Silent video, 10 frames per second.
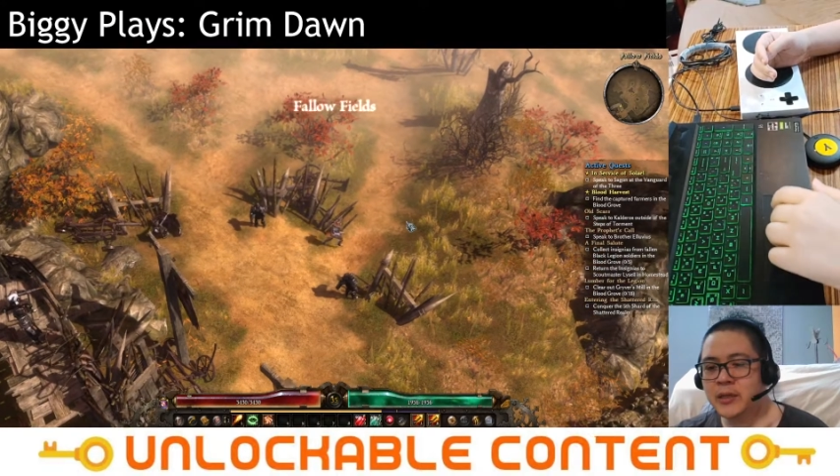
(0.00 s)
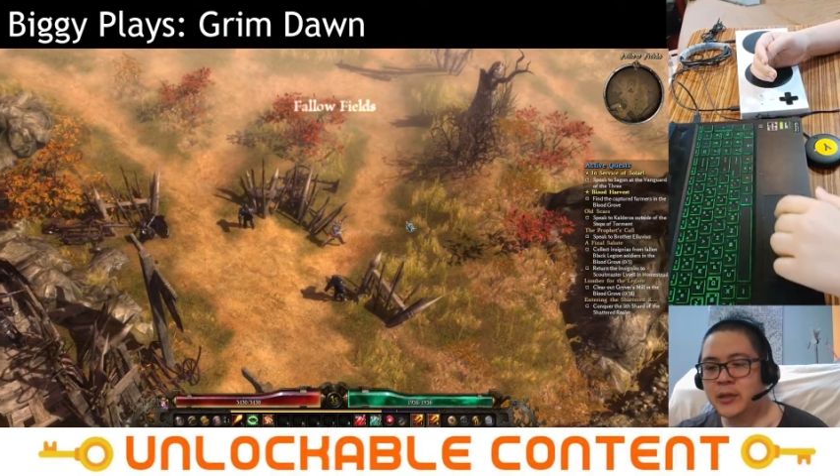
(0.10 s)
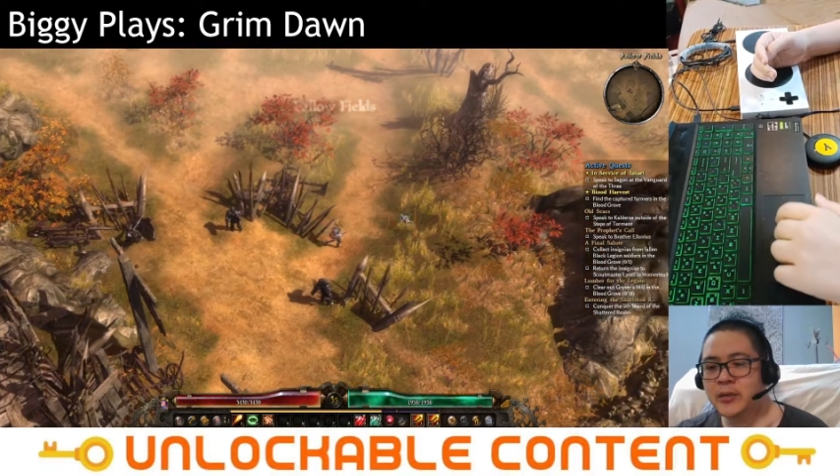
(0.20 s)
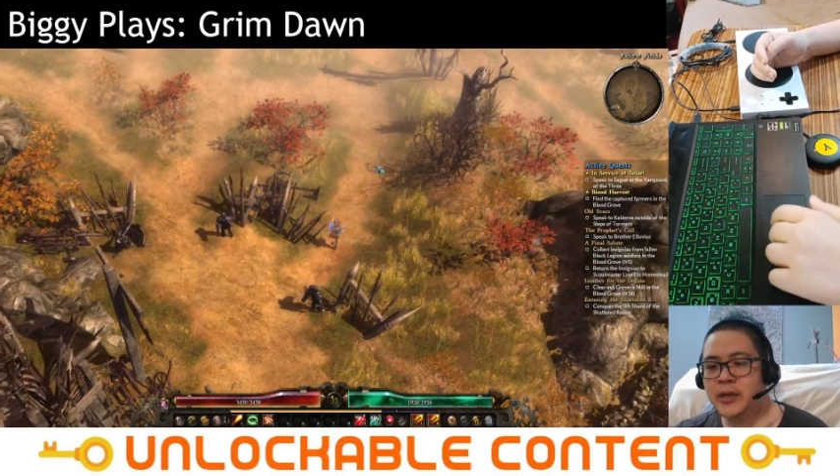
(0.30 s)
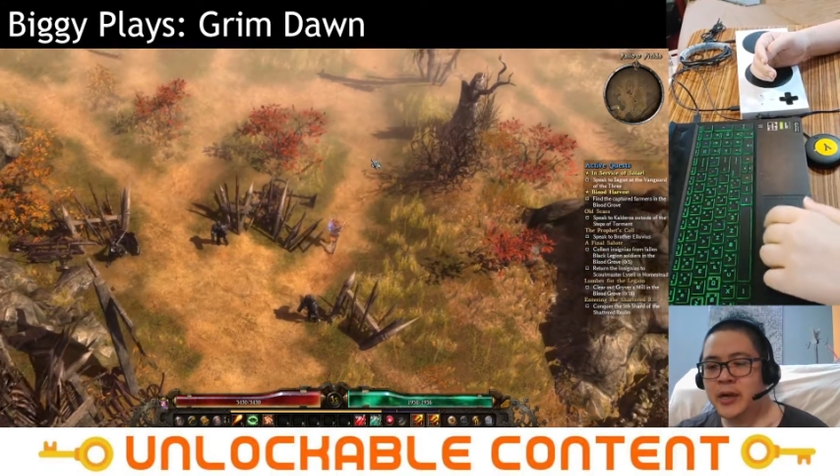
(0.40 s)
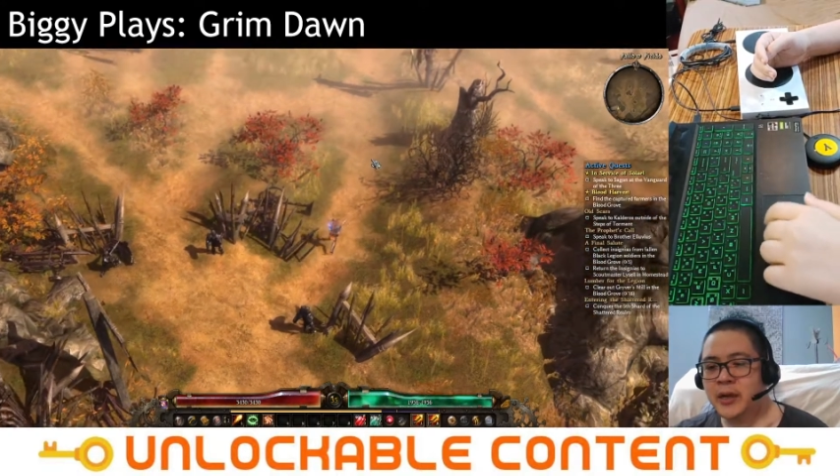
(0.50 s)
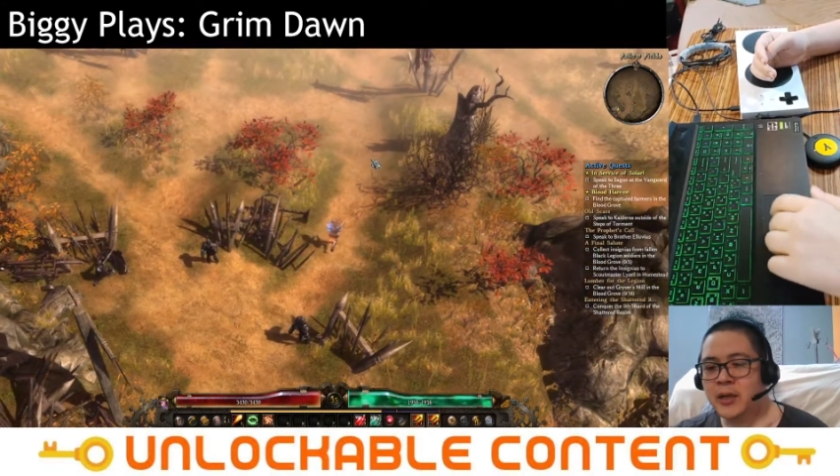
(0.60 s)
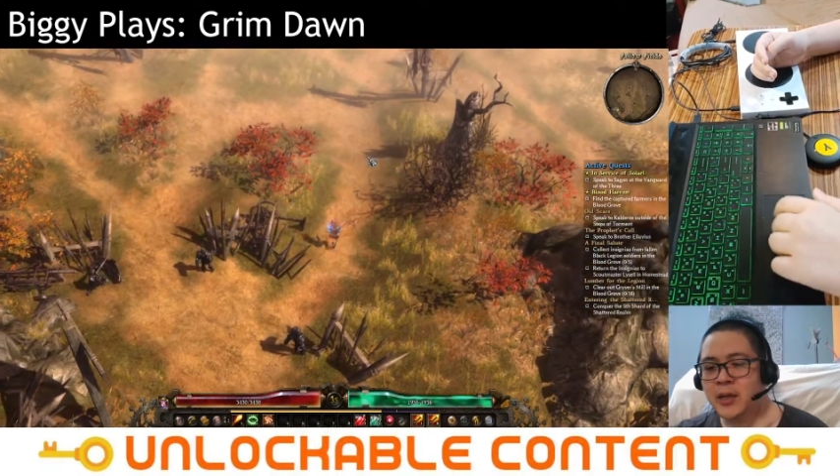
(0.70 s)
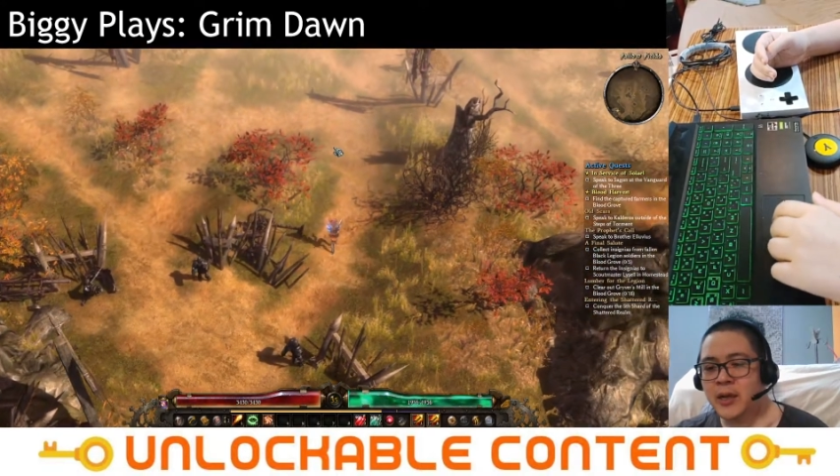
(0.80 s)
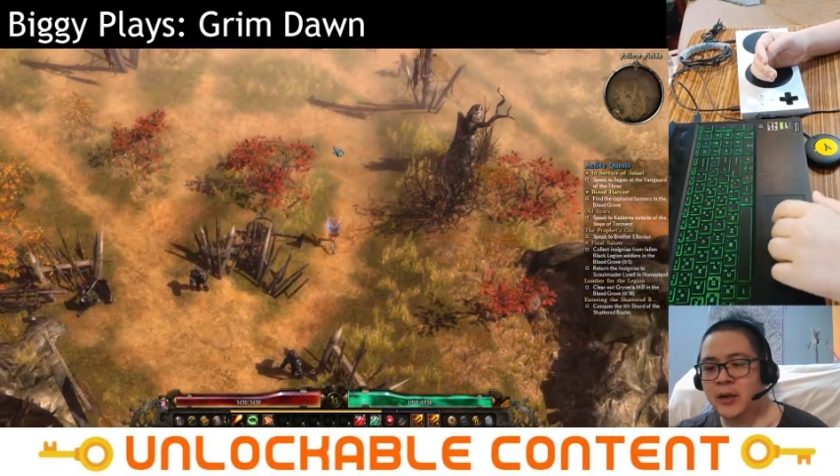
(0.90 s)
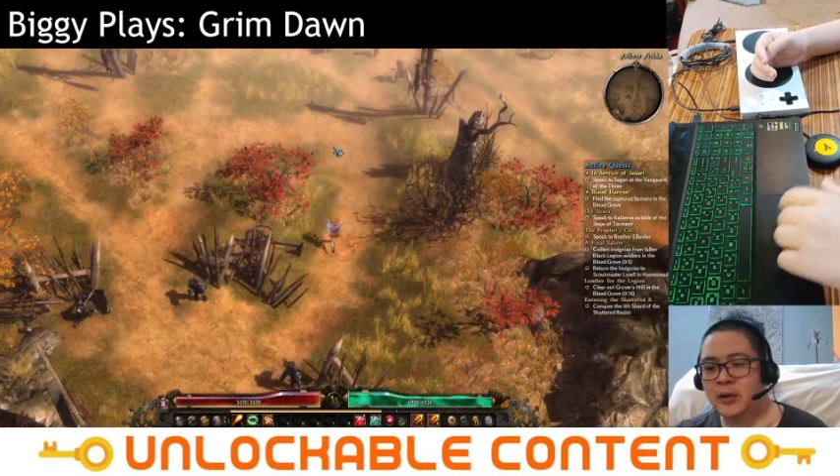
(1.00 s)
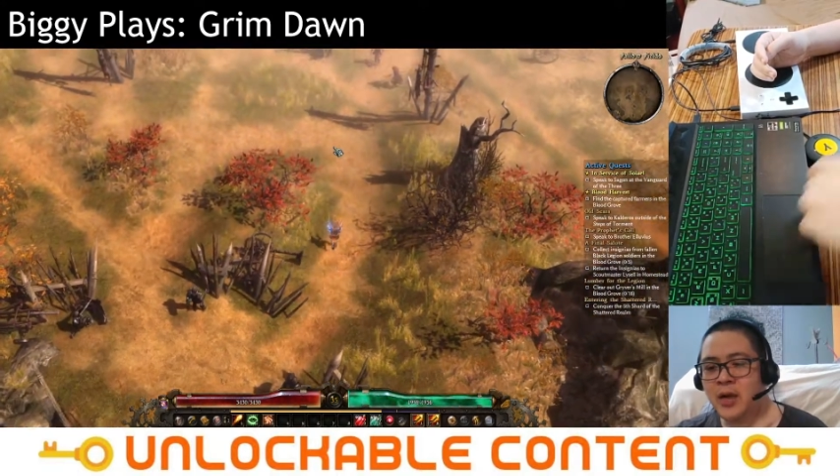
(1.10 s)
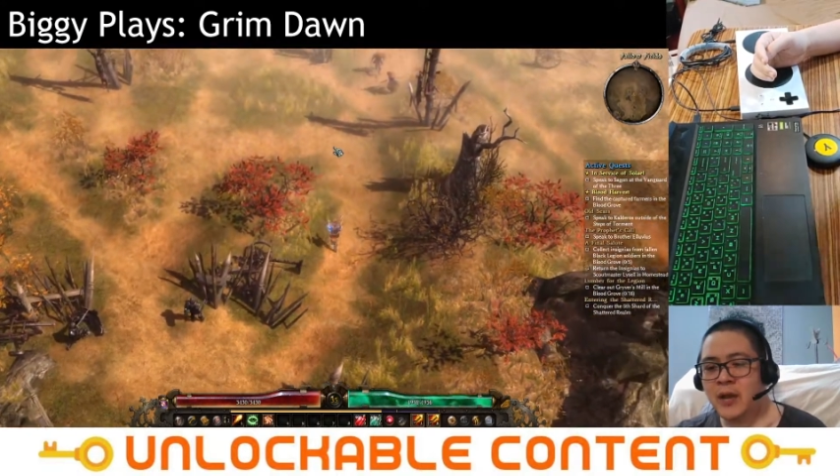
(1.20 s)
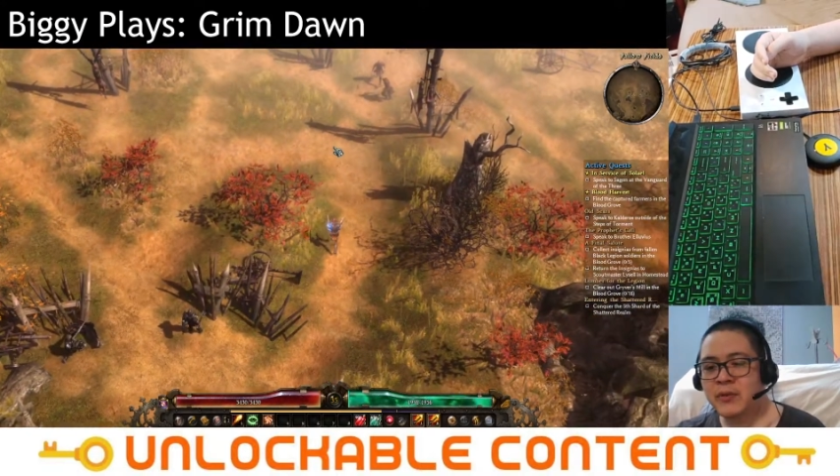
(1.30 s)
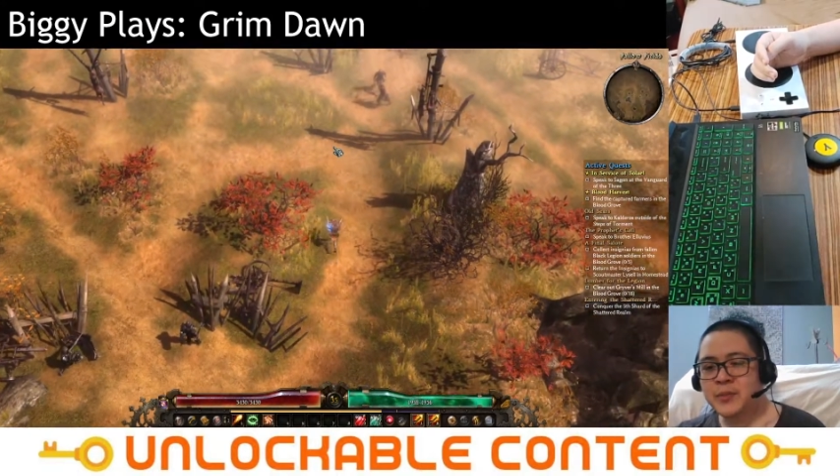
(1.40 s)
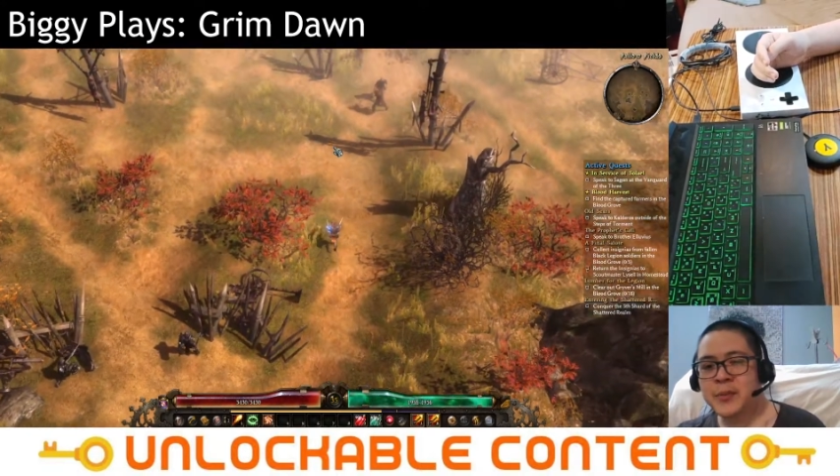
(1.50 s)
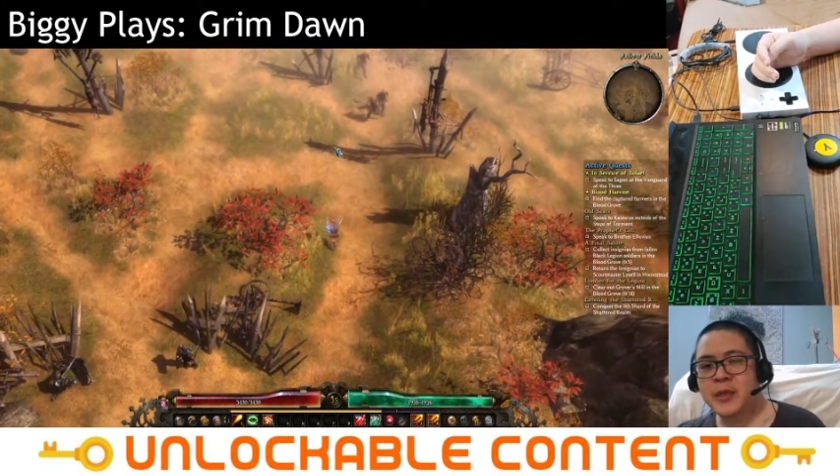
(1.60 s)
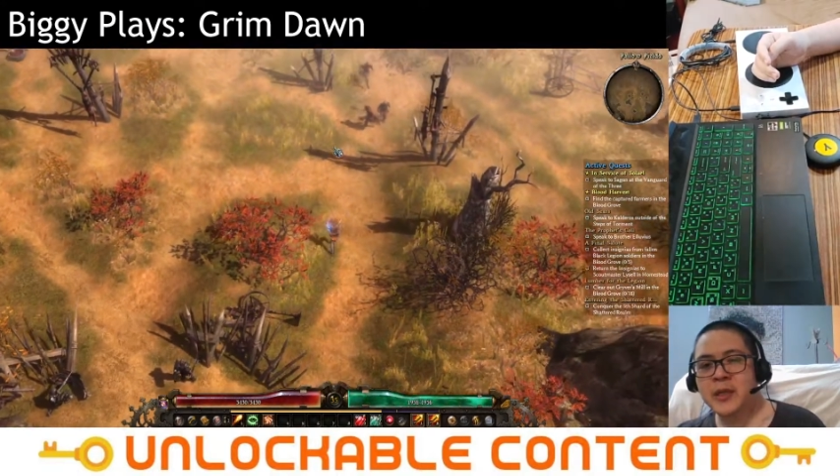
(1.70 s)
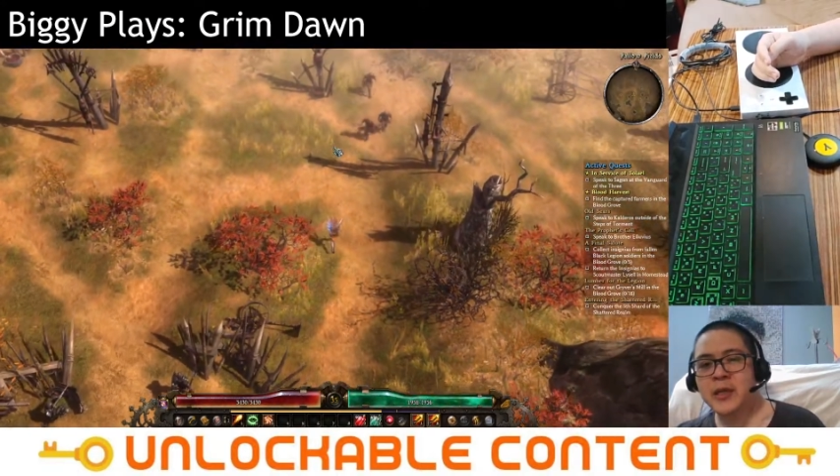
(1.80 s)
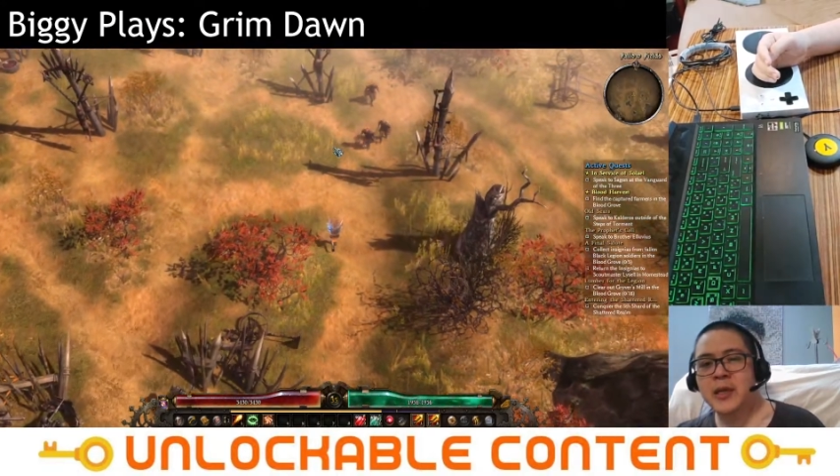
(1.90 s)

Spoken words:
Clear out Griver's Mill.